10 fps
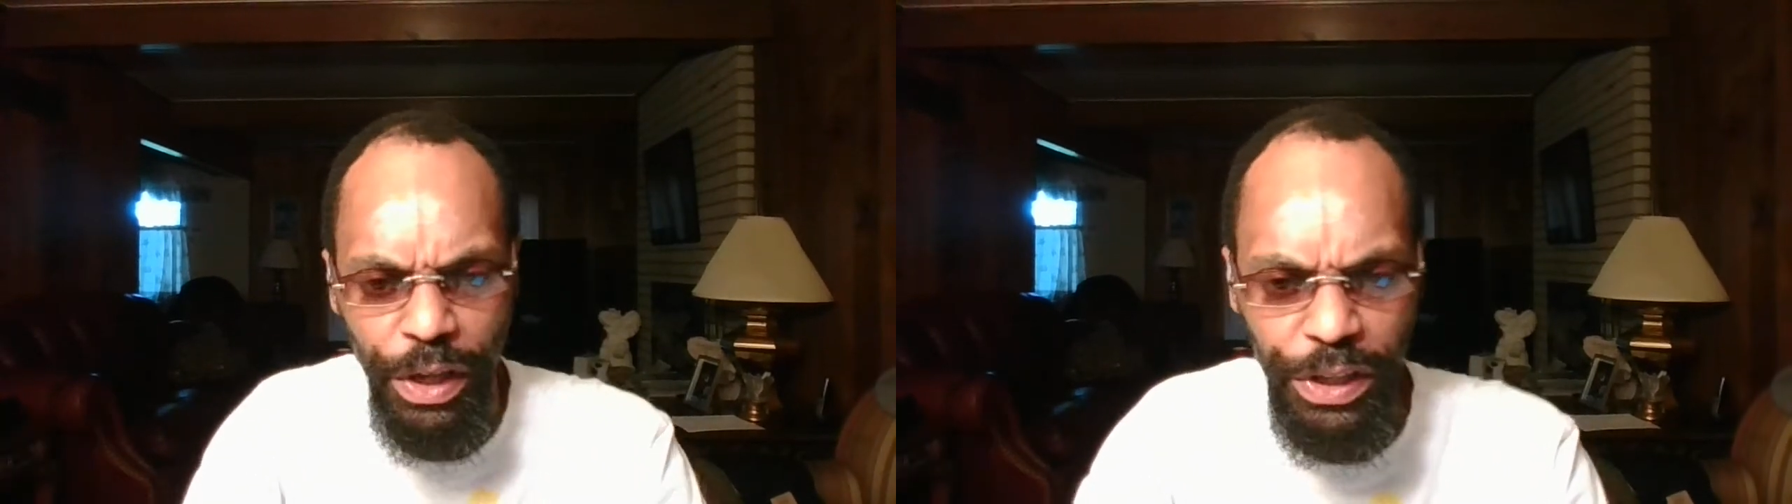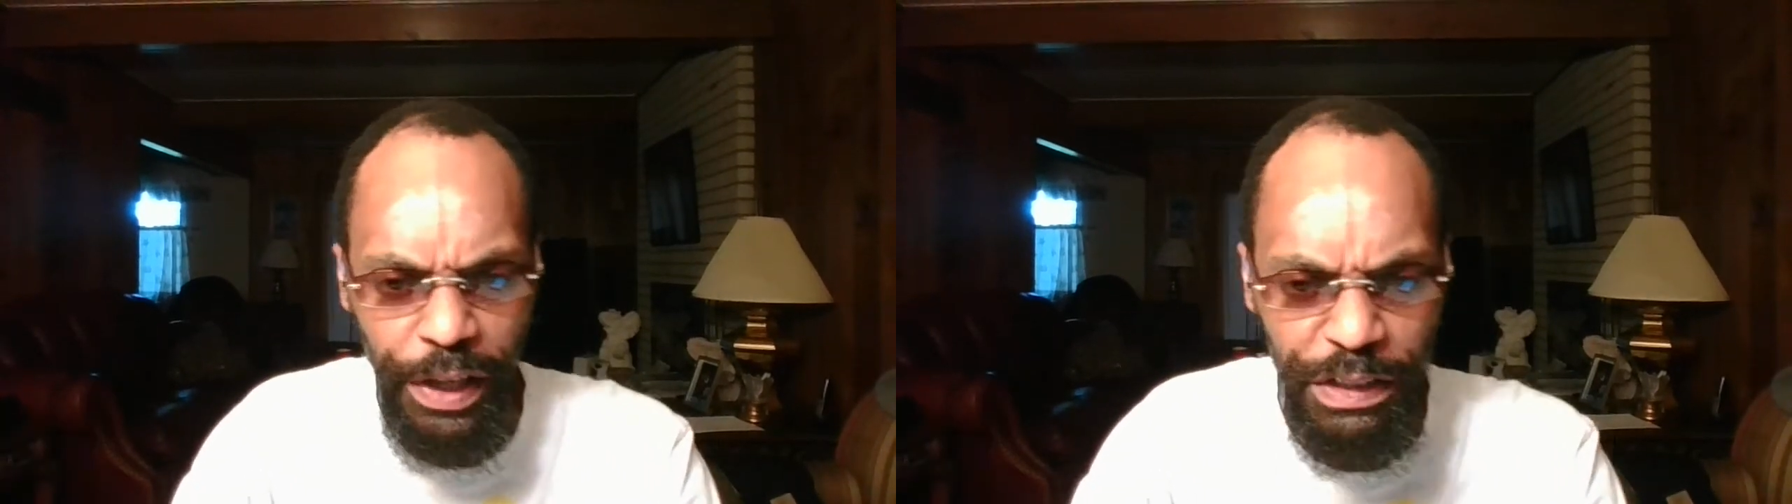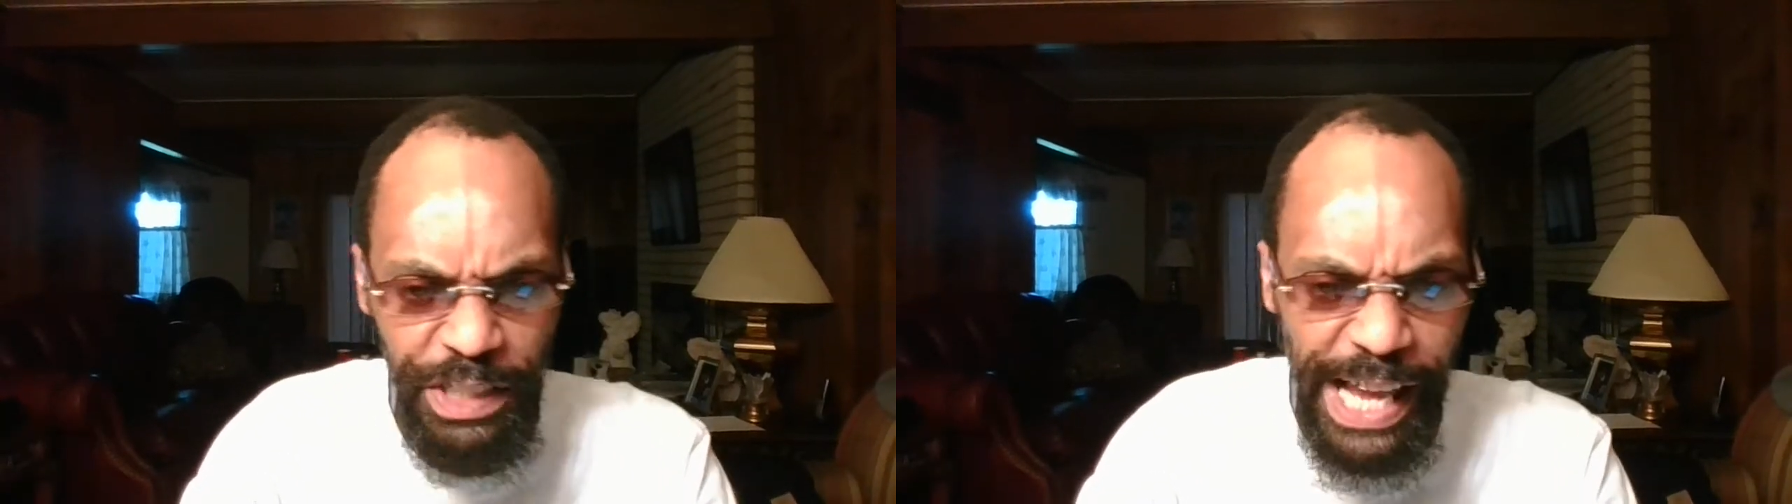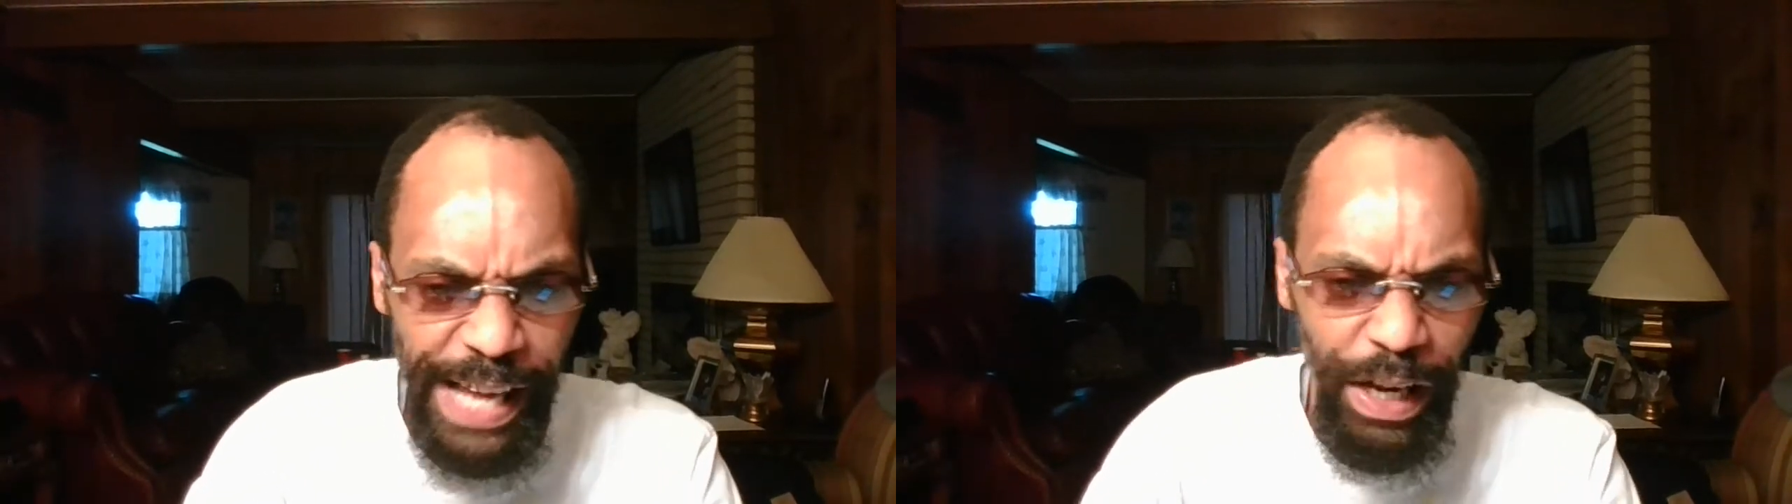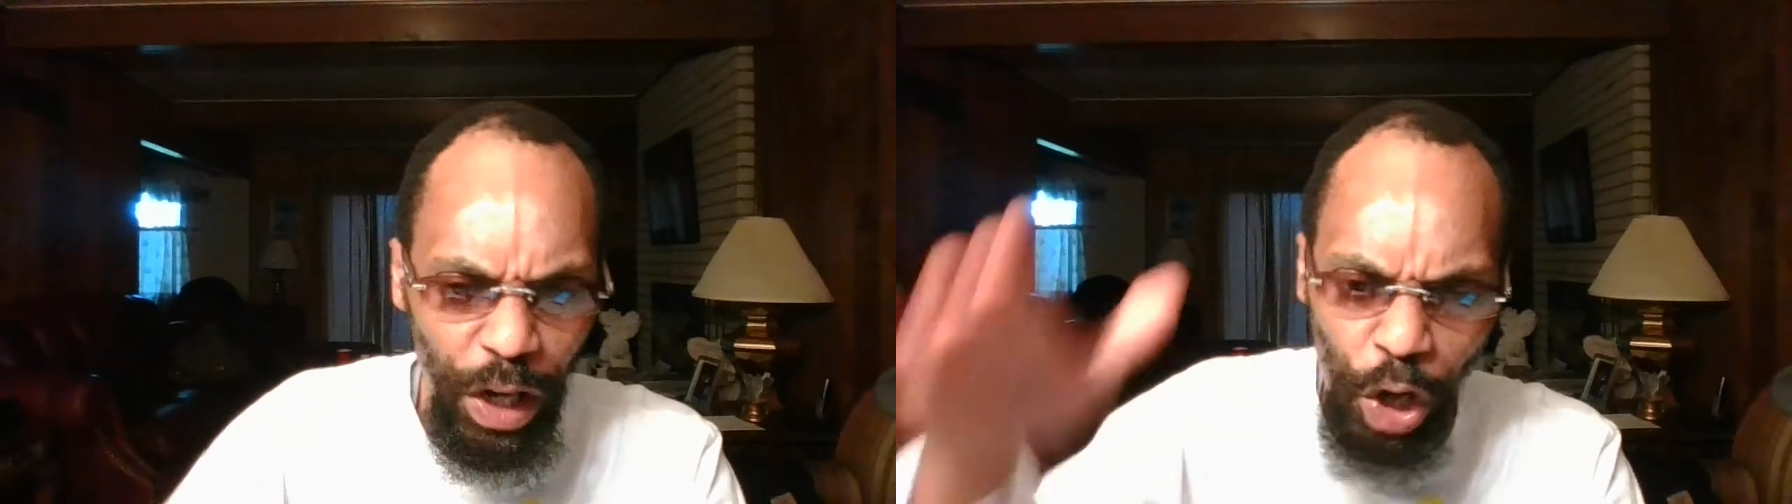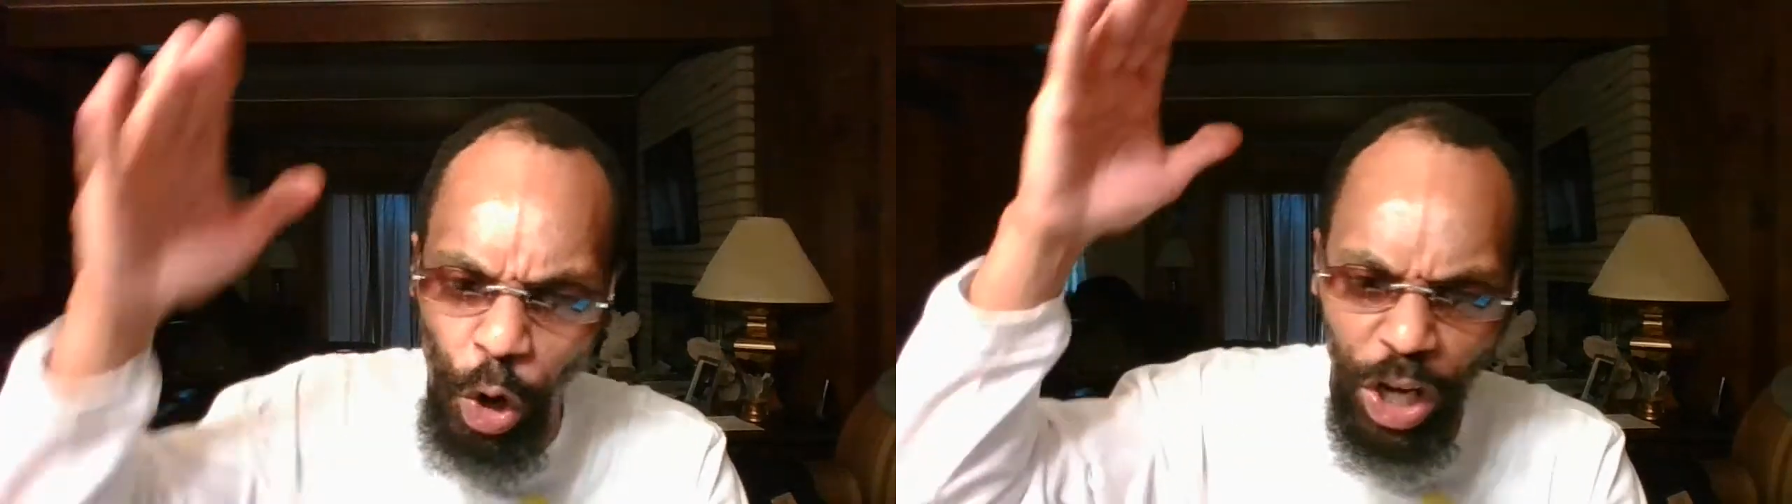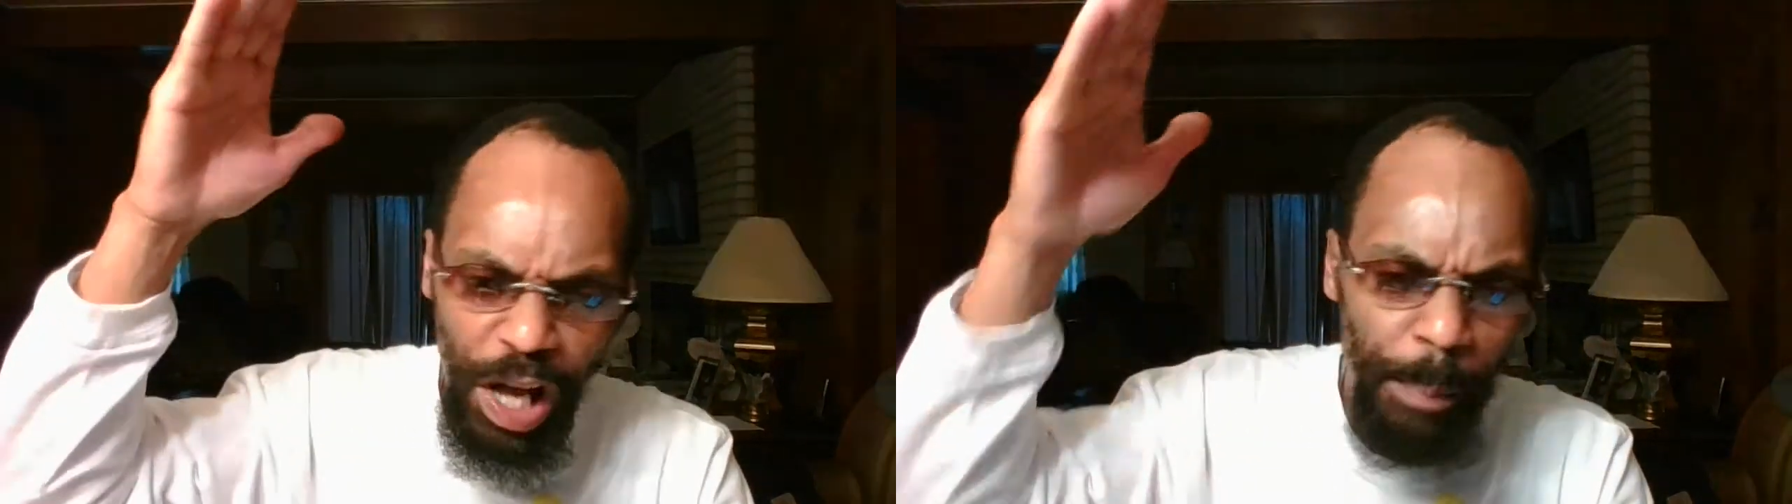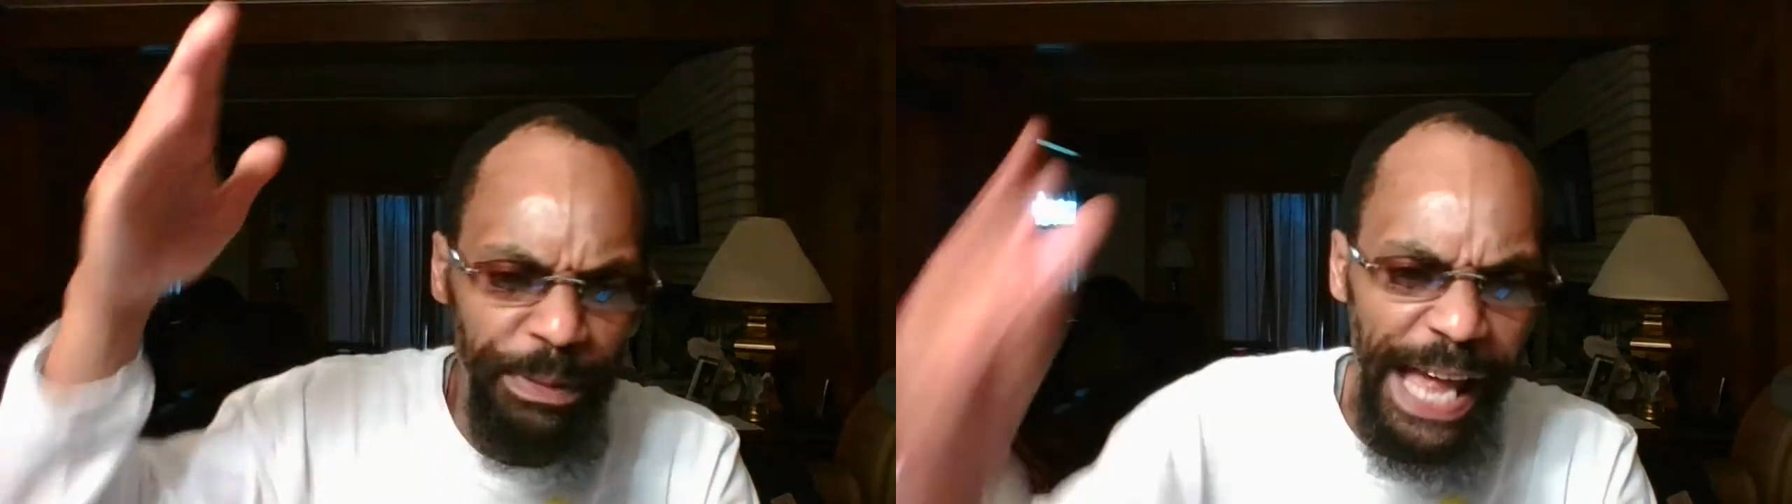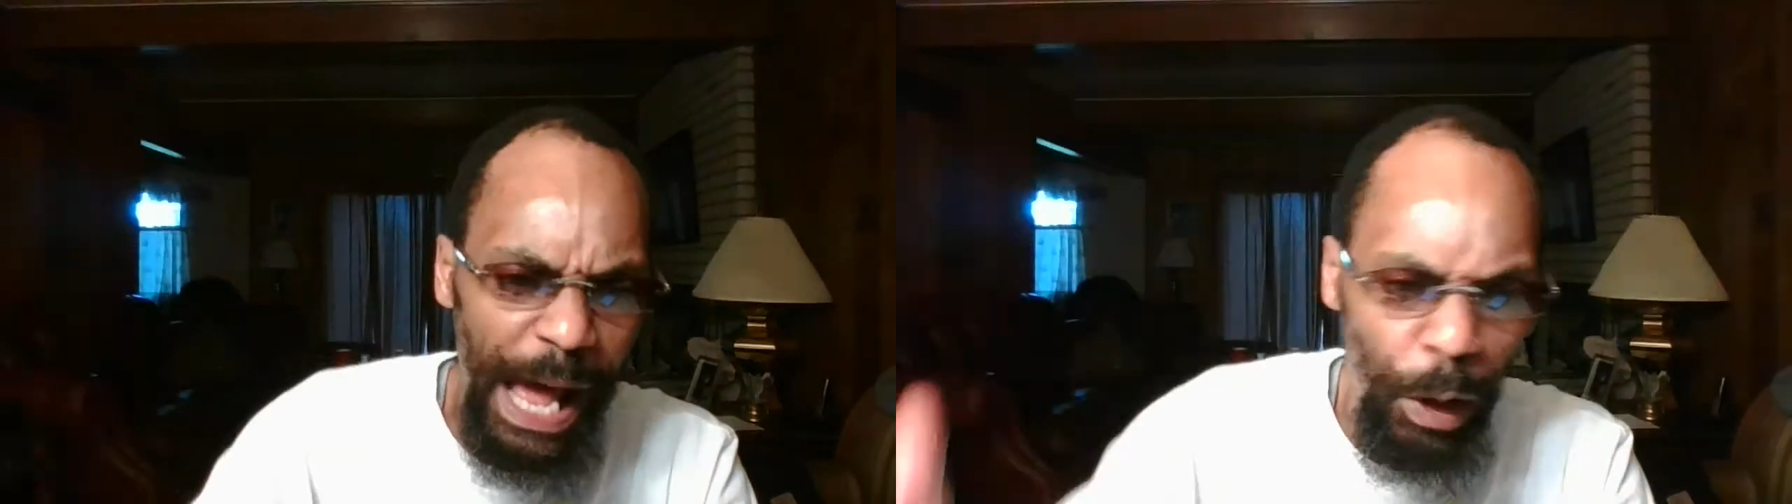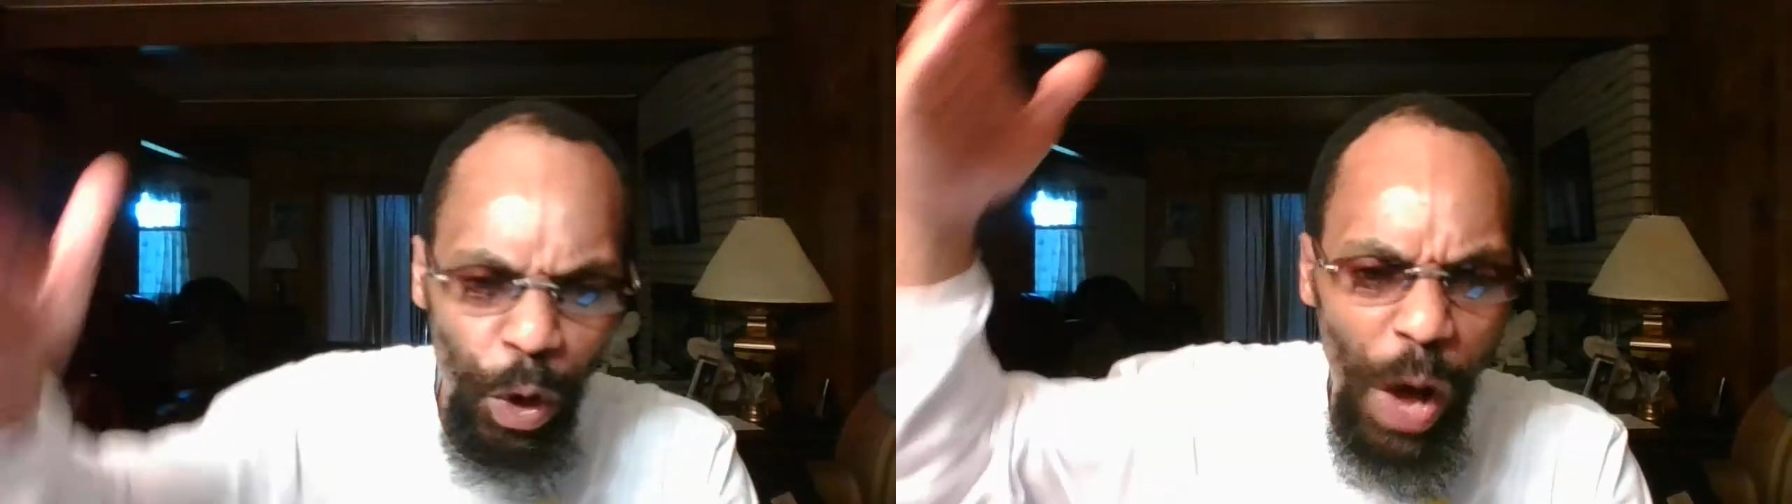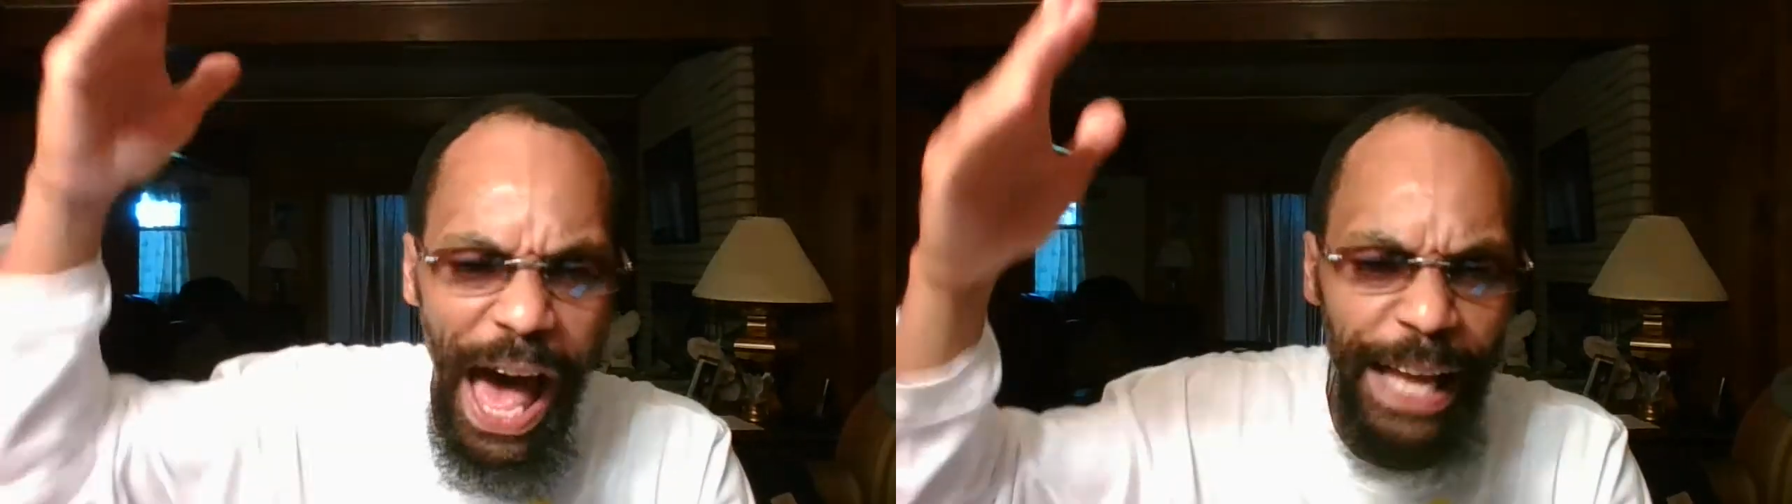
you understand, that are going to come down on